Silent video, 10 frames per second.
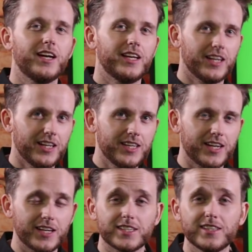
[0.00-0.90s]
In any
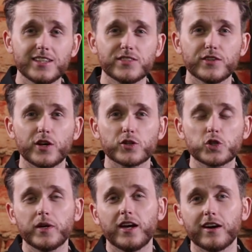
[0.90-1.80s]
case, in these videos,
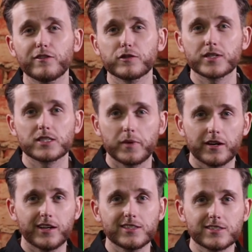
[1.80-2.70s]
you'll be hearing from
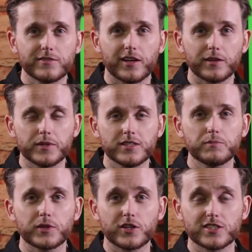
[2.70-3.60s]
experienced
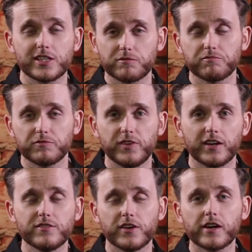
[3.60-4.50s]
developers because they're
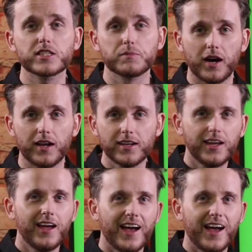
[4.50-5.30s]
very, very smart,